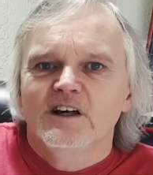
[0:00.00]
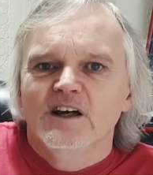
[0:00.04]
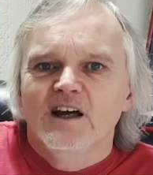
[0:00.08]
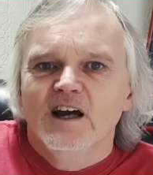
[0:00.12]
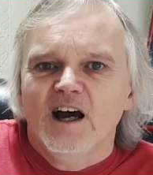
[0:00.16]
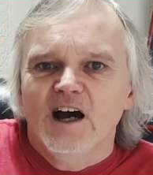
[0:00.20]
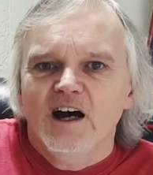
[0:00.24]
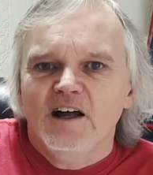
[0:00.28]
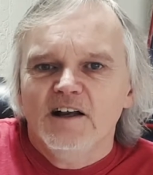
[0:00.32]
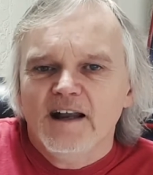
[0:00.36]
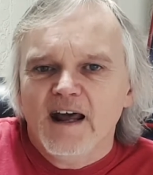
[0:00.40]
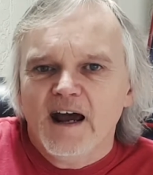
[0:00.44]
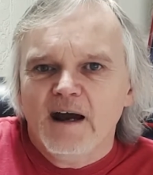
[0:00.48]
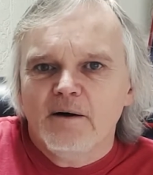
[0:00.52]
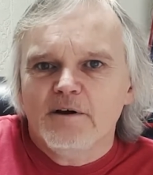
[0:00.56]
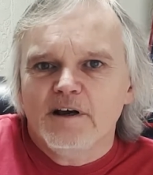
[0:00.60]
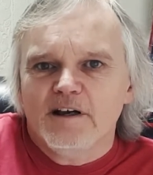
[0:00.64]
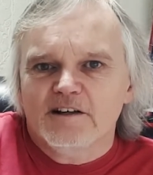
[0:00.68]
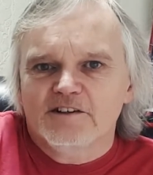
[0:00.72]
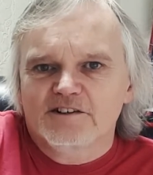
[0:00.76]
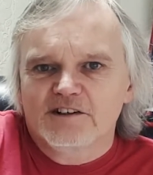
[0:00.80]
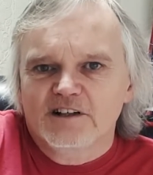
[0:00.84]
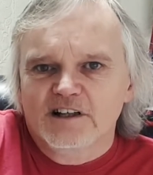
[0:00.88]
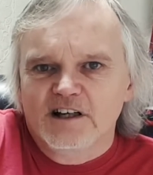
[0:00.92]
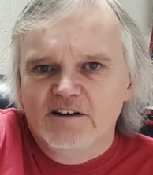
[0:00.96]
And now he
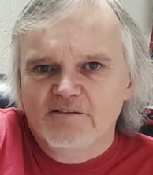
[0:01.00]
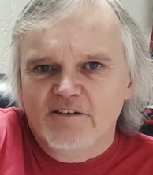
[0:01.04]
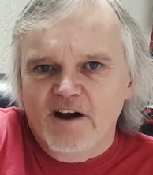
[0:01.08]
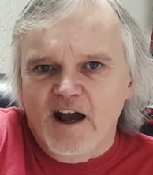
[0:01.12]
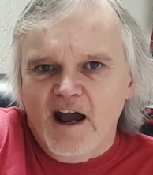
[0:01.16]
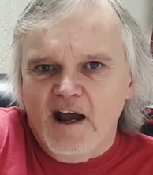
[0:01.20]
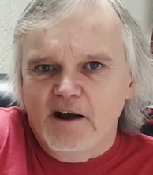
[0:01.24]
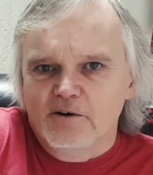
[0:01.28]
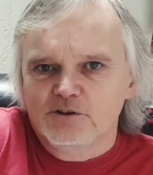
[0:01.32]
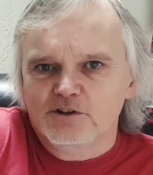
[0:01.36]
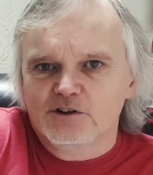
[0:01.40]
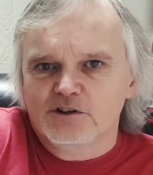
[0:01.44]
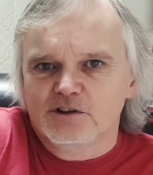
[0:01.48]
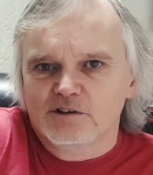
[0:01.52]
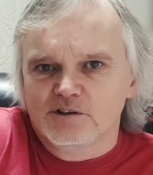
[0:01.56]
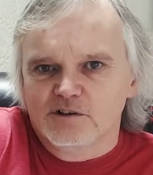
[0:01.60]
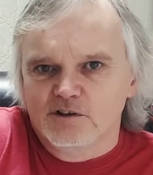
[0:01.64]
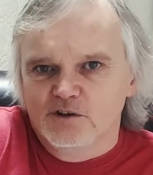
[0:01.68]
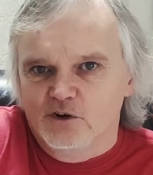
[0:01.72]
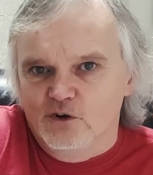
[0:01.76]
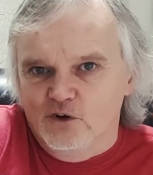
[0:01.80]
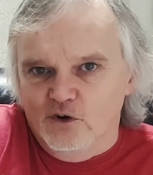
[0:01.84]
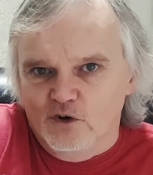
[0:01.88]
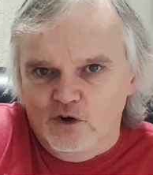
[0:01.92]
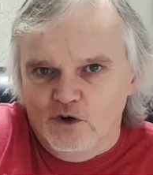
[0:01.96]
has to live out,
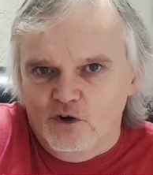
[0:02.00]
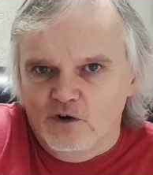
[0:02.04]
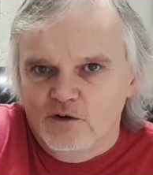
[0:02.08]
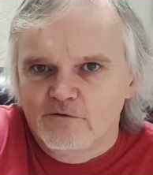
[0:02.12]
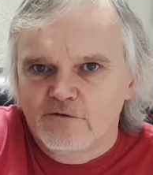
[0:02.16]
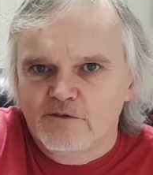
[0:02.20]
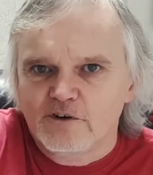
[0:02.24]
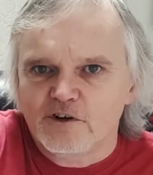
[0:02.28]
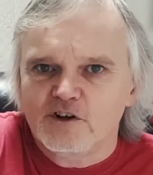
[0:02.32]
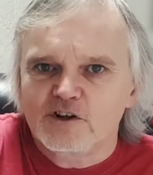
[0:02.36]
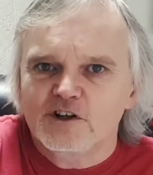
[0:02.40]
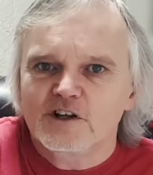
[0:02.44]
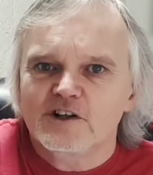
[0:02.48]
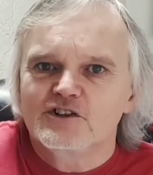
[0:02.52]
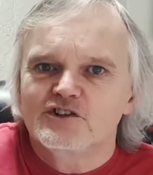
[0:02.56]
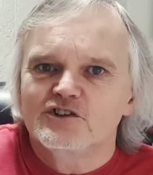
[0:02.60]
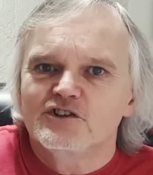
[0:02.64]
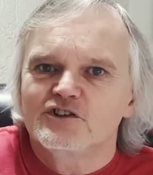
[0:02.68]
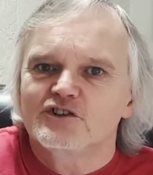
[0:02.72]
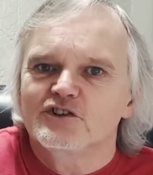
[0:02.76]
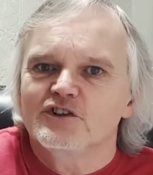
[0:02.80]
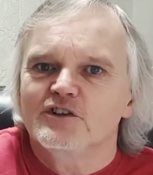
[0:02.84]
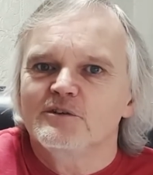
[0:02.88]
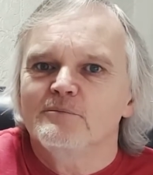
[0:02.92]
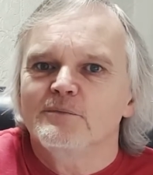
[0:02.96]
or for at least a
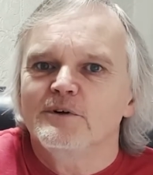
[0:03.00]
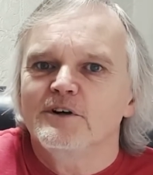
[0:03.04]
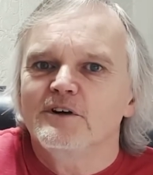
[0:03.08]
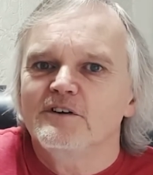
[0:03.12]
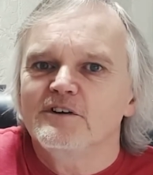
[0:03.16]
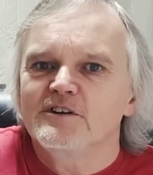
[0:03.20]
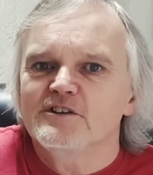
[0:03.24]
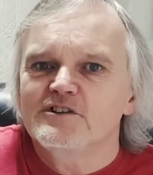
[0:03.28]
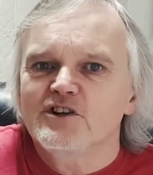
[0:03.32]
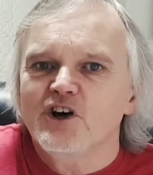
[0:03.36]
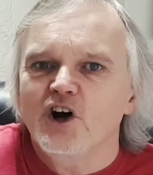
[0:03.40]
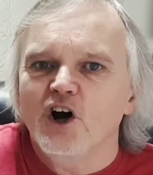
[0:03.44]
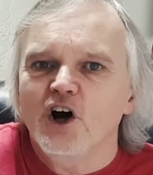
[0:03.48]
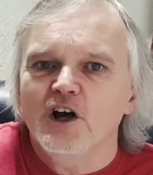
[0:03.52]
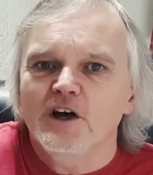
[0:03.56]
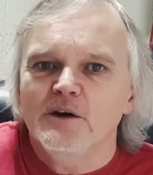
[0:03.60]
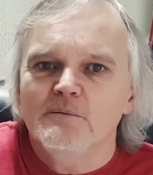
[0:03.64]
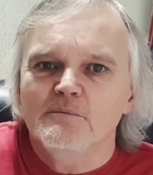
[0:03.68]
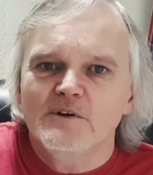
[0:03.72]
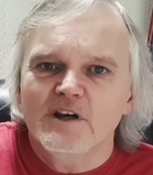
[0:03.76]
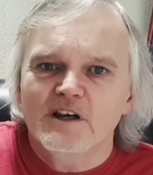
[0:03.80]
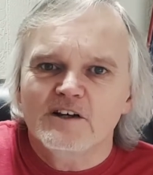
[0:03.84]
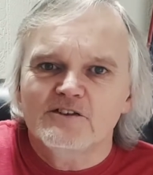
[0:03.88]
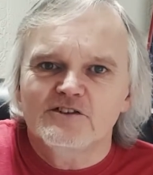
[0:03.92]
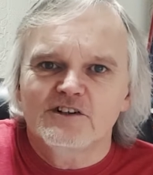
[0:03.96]
certain period of time,
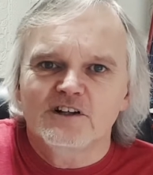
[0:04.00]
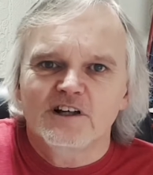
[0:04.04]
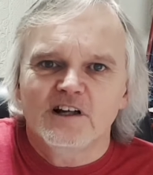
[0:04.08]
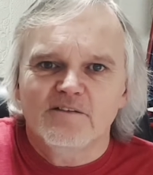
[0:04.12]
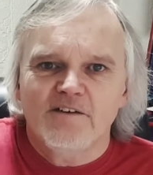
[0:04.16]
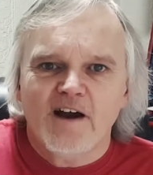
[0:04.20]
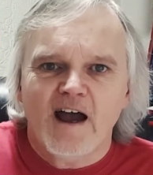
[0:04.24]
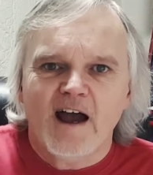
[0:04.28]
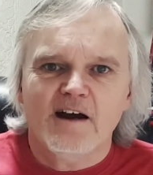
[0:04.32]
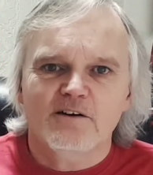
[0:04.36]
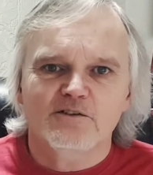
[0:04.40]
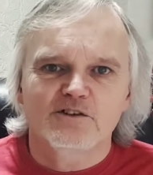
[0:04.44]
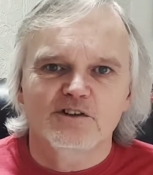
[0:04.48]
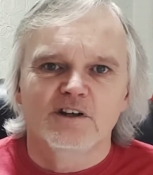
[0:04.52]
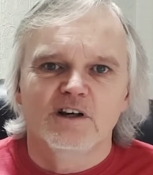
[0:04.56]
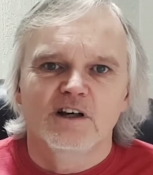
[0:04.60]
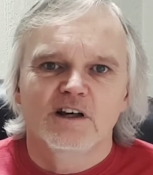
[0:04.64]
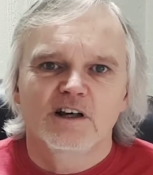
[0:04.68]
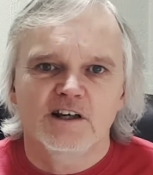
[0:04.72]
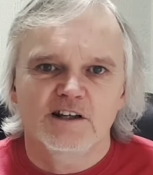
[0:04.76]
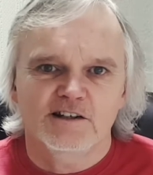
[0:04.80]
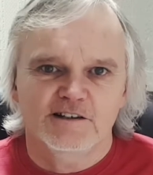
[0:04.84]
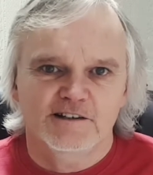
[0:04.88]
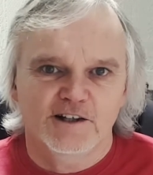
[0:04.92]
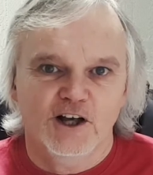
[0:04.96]
he has to live out
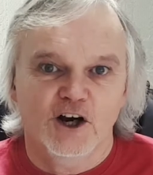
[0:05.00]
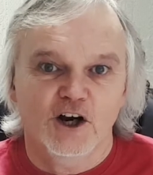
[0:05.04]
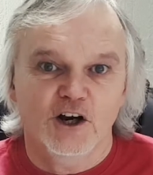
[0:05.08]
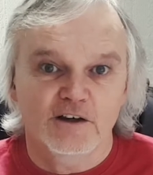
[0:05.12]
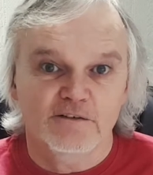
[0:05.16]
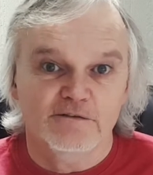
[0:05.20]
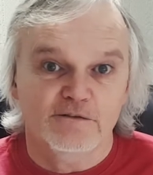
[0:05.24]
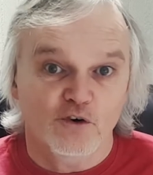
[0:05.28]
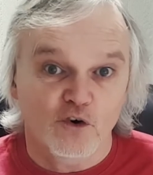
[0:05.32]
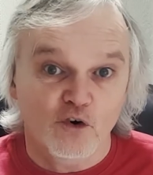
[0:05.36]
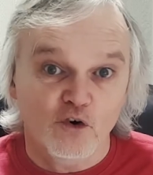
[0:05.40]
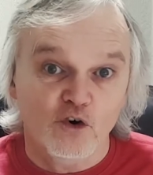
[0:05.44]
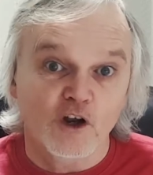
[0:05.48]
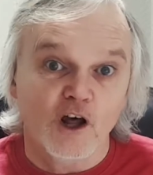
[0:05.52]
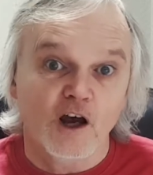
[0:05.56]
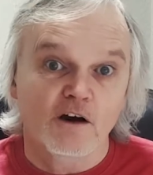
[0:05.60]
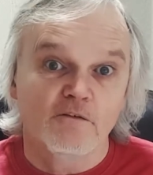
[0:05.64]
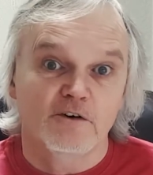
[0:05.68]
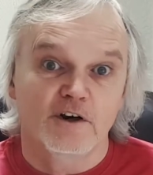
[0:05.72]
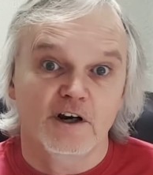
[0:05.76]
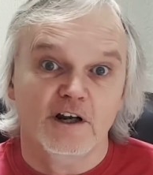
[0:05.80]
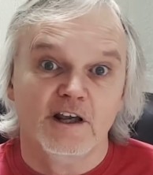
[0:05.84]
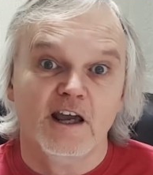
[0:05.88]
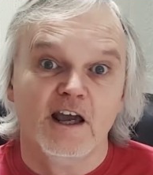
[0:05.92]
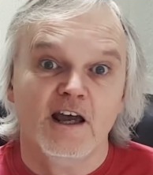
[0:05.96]
his life all
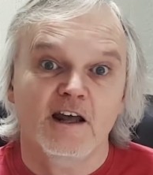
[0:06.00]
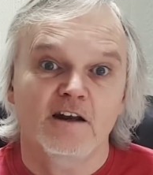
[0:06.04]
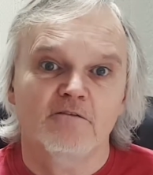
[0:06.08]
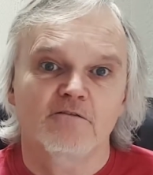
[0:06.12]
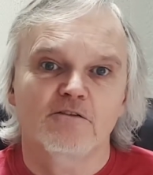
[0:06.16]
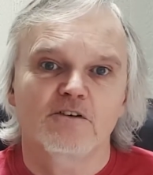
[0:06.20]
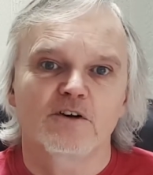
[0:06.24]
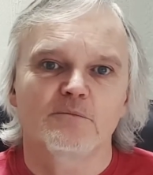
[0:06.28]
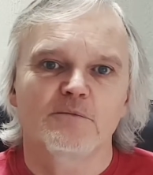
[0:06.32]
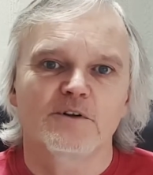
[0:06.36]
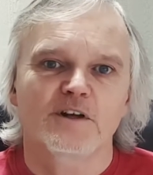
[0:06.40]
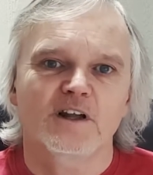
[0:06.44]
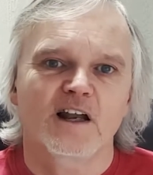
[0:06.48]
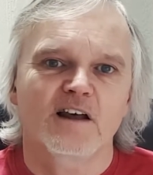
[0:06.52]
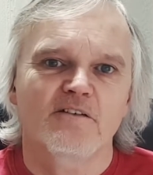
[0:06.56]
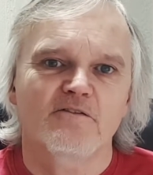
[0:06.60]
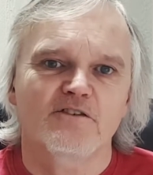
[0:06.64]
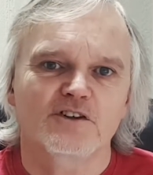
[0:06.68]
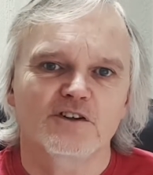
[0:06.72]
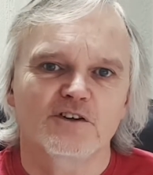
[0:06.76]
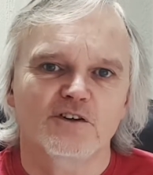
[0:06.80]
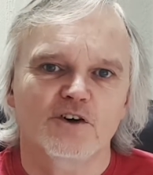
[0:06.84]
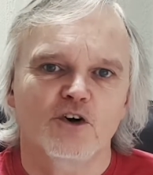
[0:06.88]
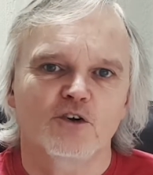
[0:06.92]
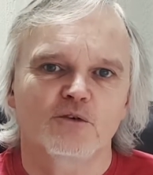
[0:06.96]
over again from the
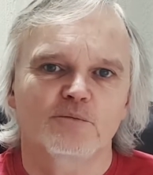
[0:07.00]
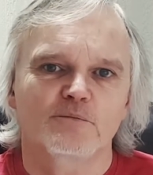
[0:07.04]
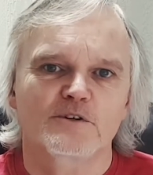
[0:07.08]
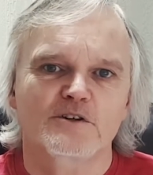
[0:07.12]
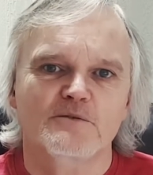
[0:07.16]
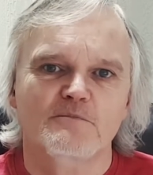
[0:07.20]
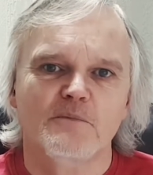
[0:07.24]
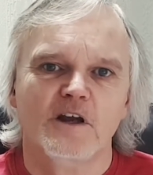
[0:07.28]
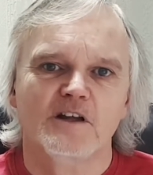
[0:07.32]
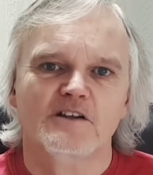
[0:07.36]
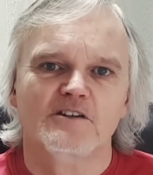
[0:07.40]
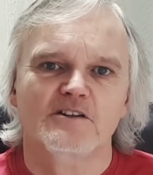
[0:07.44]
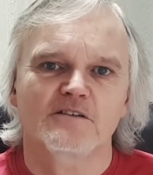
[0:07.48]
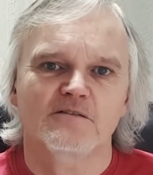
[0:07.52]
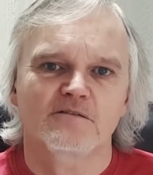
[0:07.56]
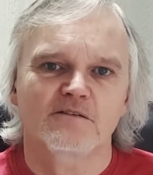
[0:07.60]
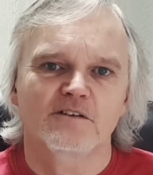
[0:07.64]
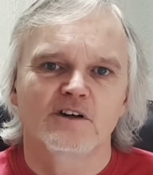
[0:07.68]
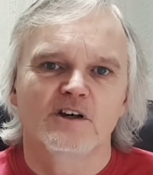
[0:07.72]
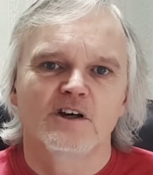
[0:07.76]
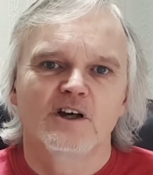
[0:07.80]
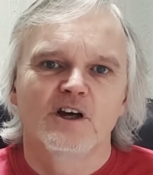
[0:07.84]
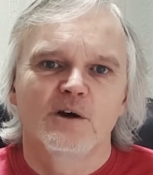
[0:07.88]
11-year-old perspective.